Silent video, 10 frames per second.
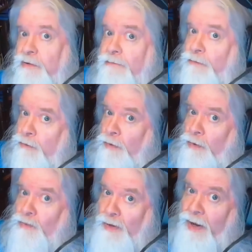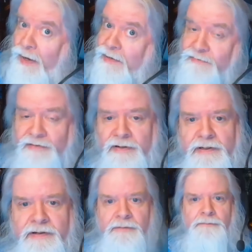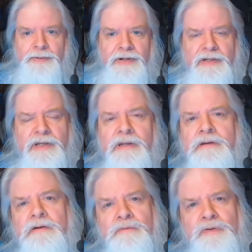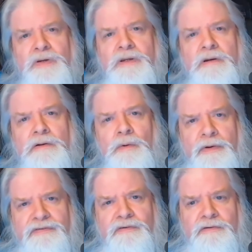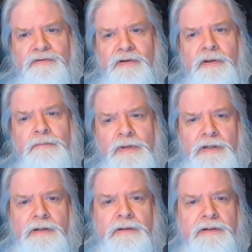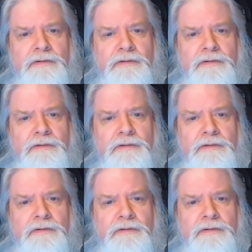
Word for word: of her own eyes, But inconvenient questions immediately